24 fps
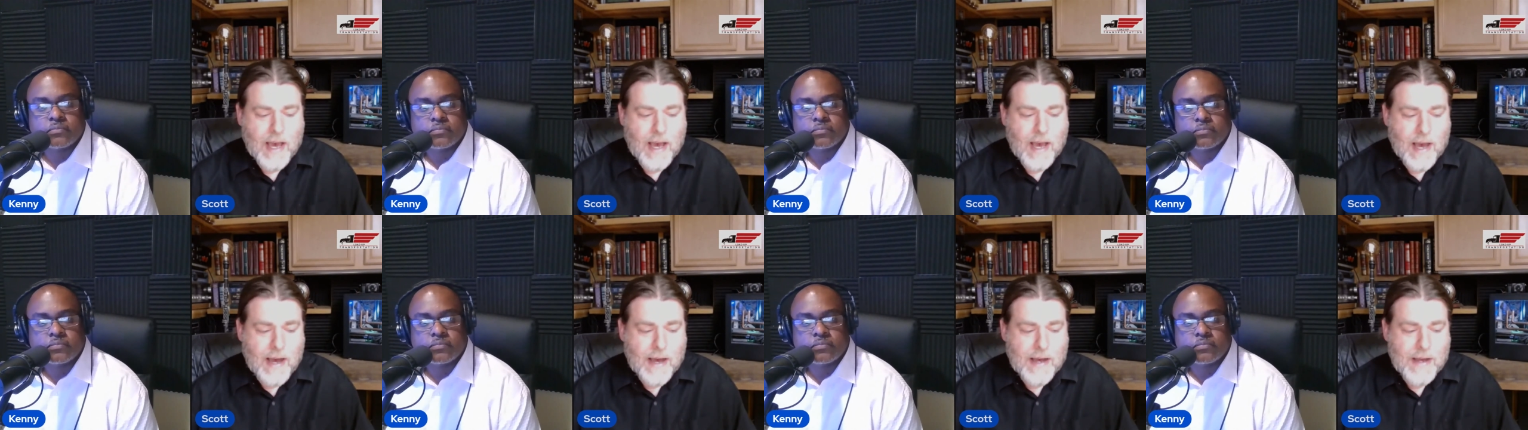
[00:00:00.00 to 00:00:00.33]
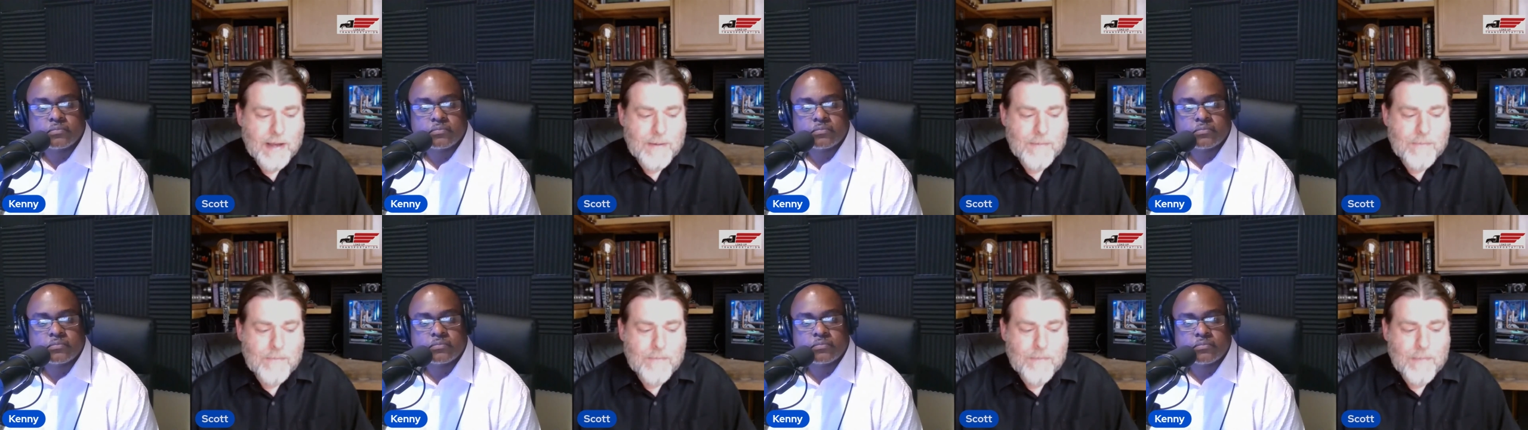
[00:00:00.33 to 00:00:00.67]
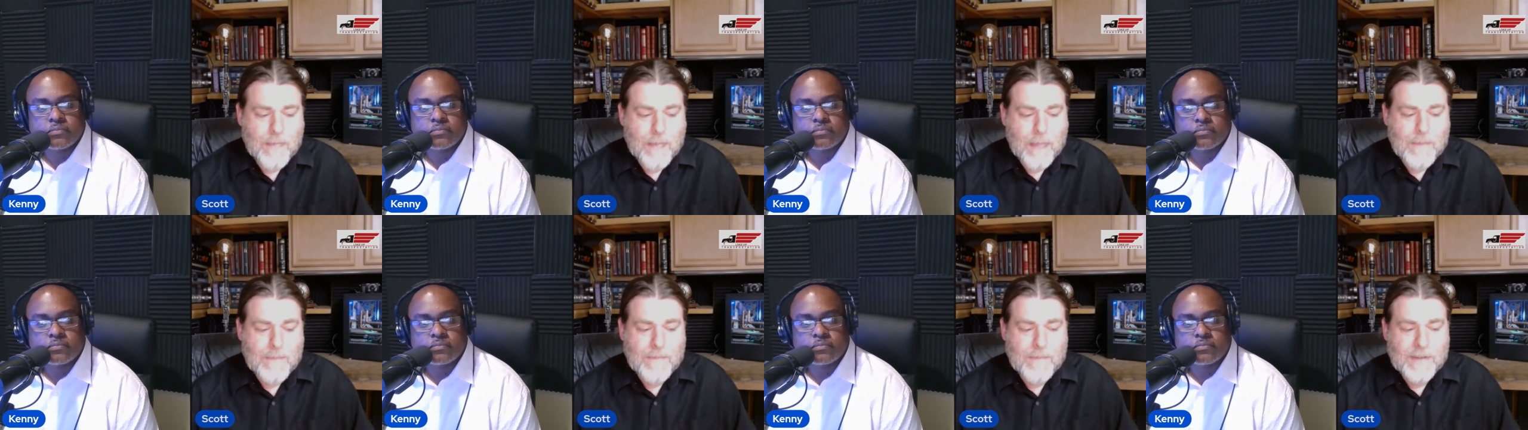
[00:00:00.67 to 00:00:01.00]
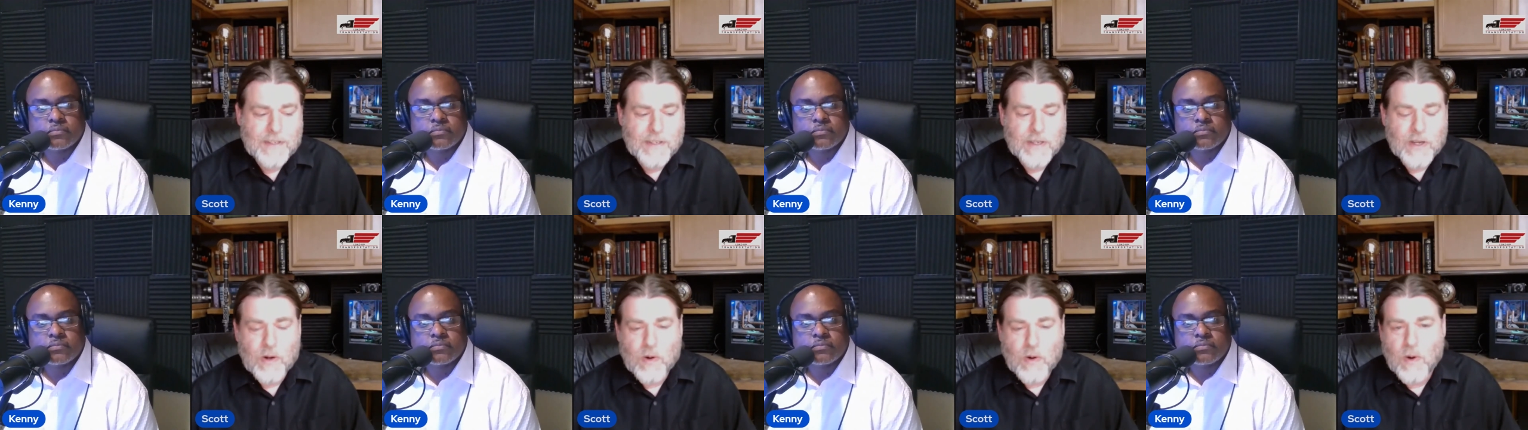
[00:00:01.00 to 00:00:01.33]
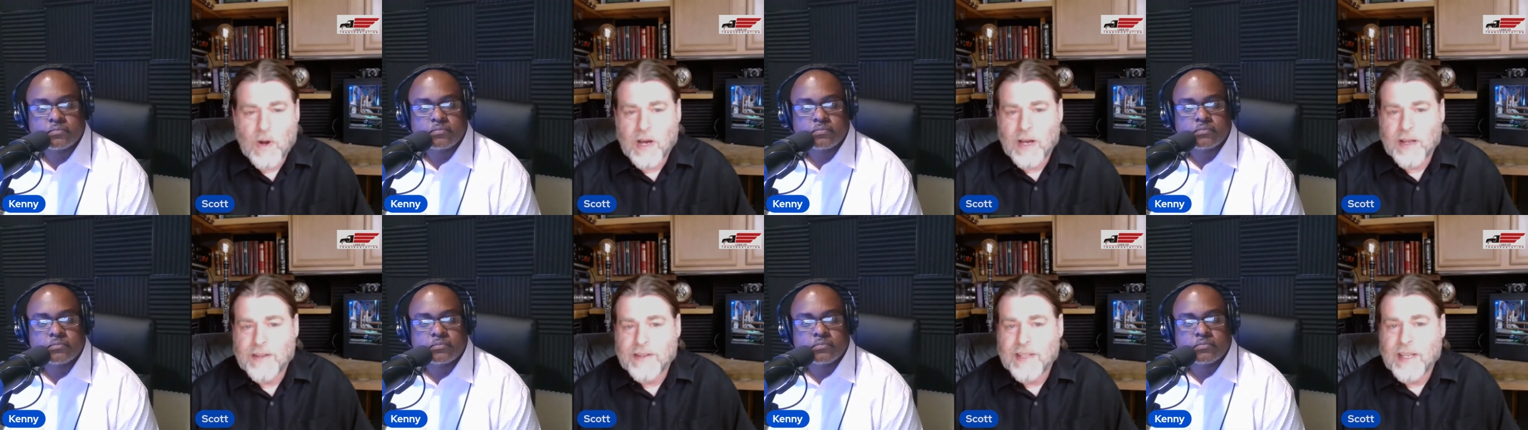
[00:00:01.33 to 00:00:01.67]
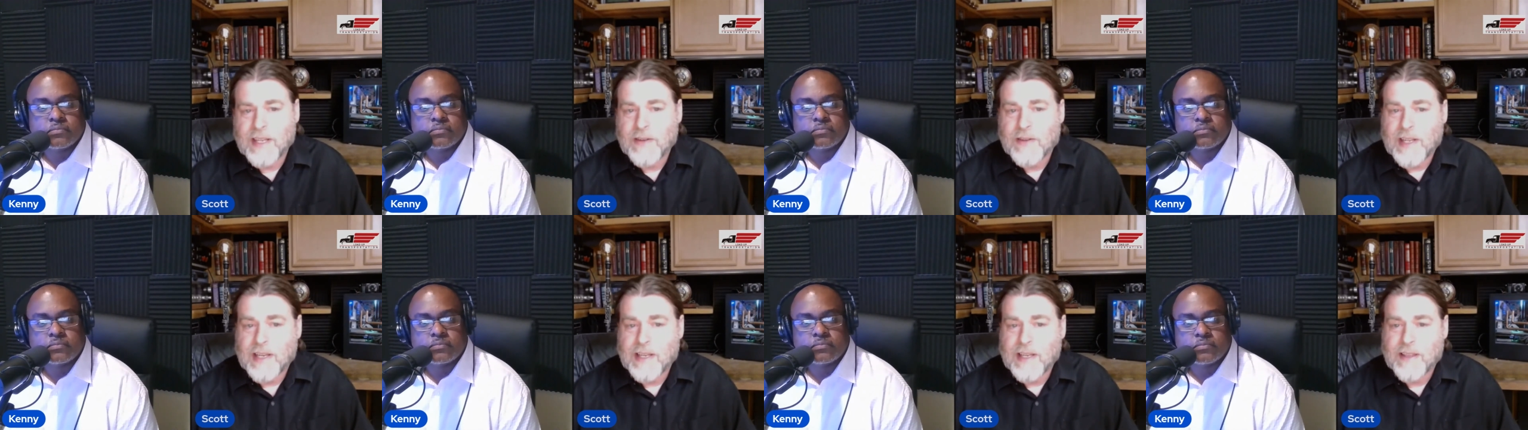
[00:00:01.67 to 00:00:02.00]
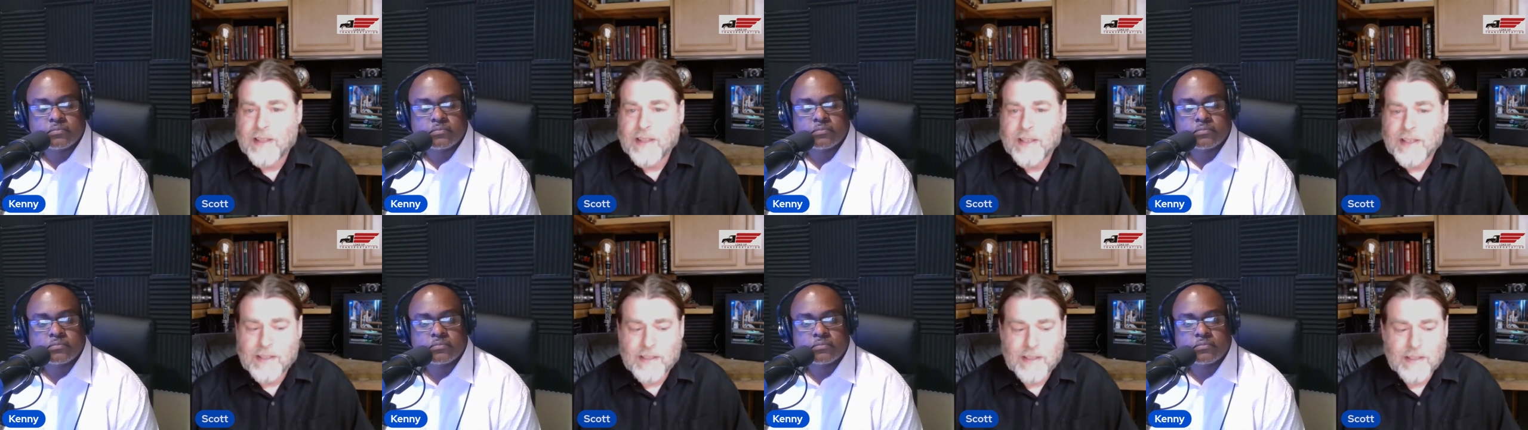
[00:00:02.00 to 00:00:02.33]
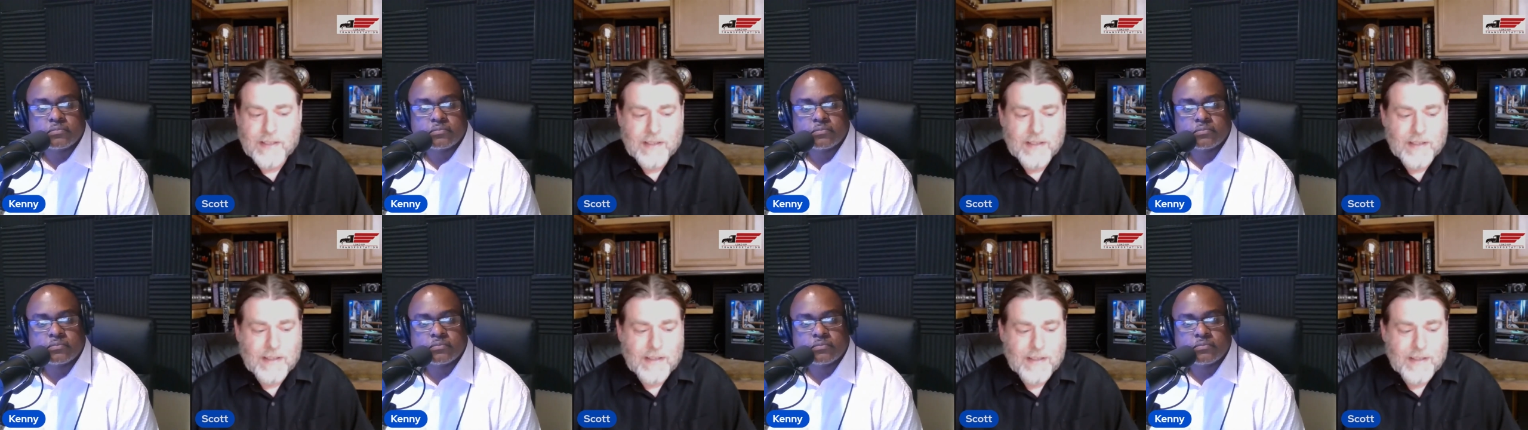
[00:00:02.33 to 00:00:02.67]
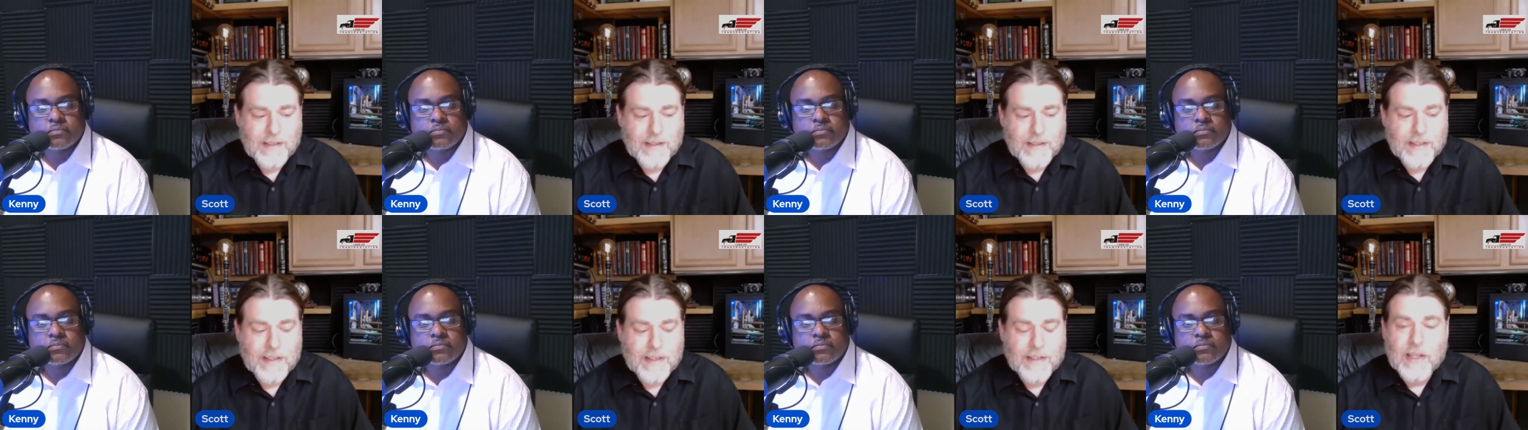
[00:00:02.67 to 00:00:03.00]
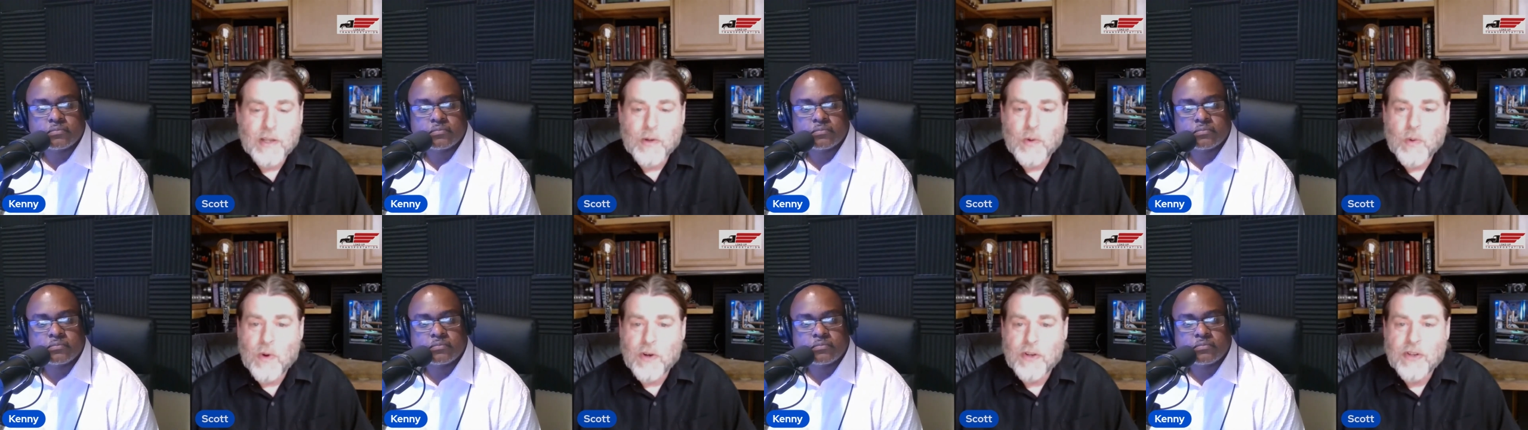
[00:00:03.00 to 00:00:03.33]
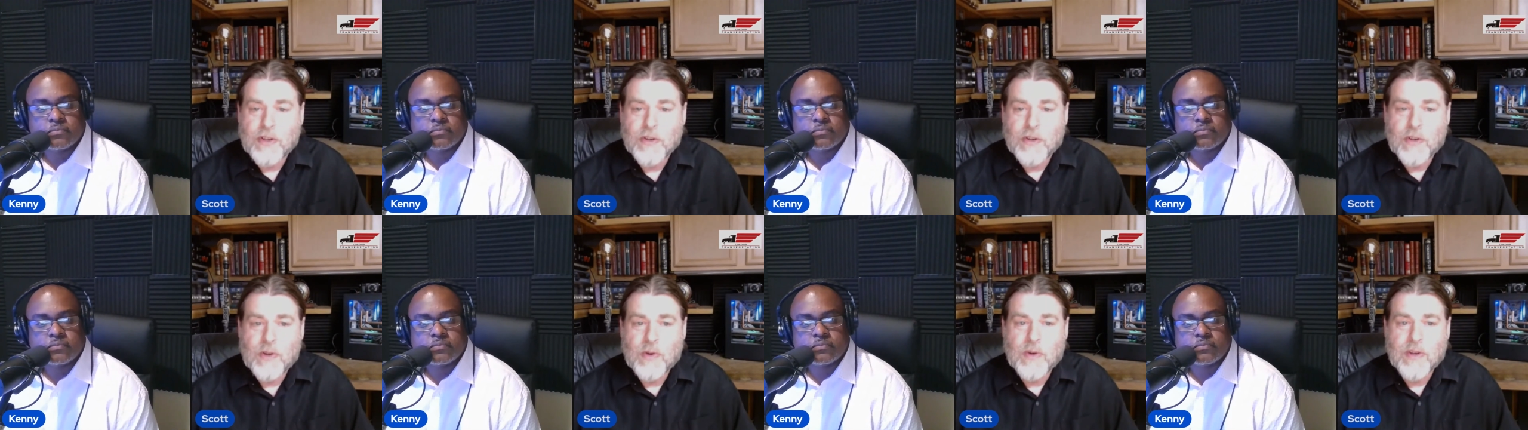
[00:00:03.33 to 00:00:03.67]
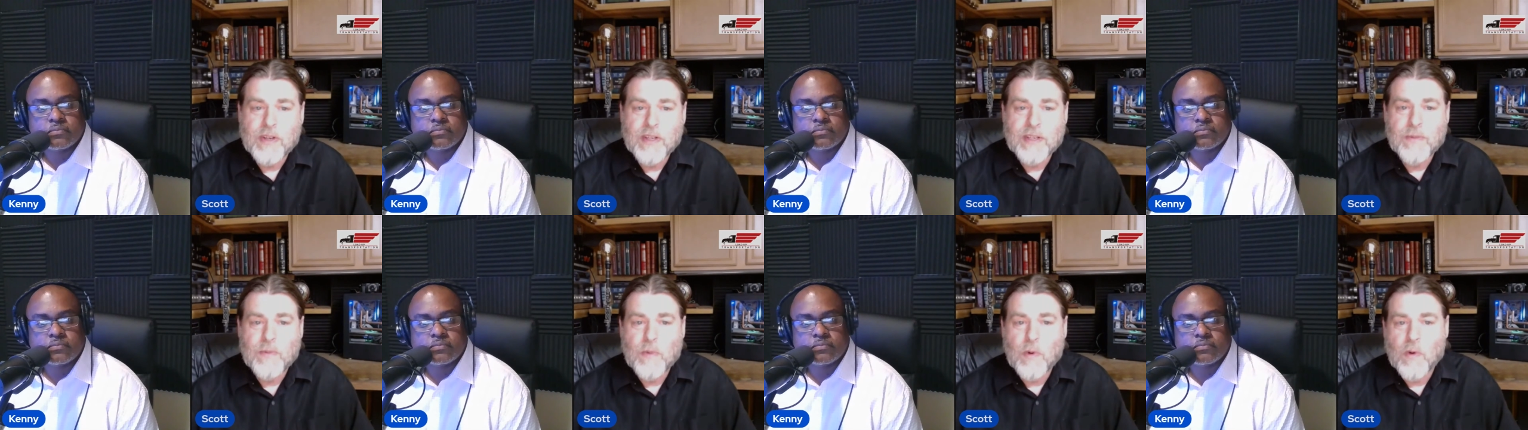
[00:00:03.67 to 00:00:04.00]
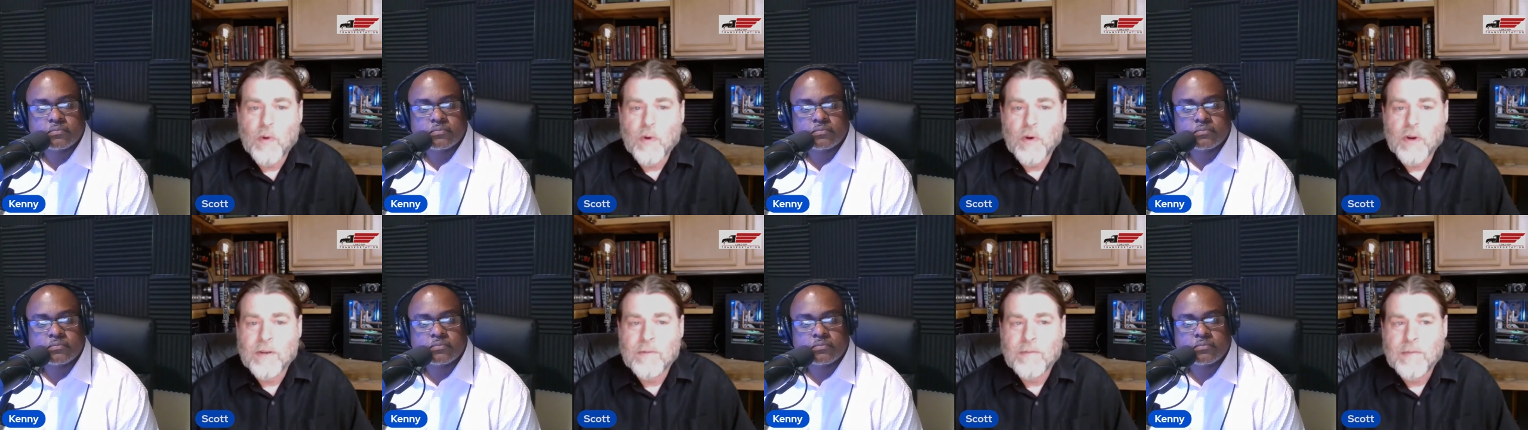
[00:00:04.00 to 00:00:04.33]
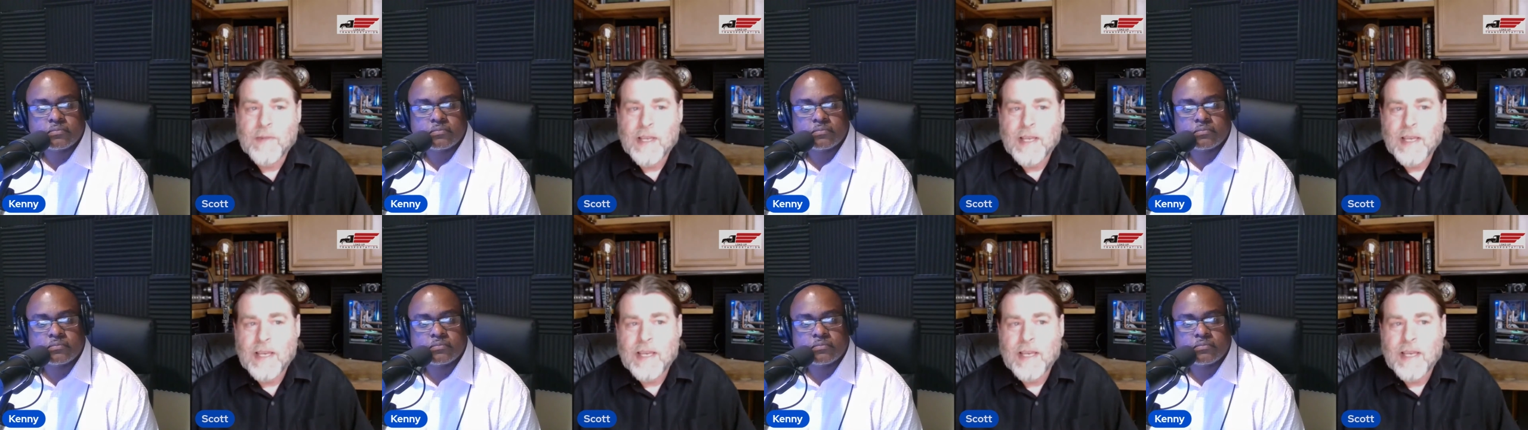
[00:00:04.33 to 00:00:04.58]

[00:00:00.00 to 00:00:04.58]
Speaker 1: Uh, so uh, it sounds like the sounds like what you're doing is more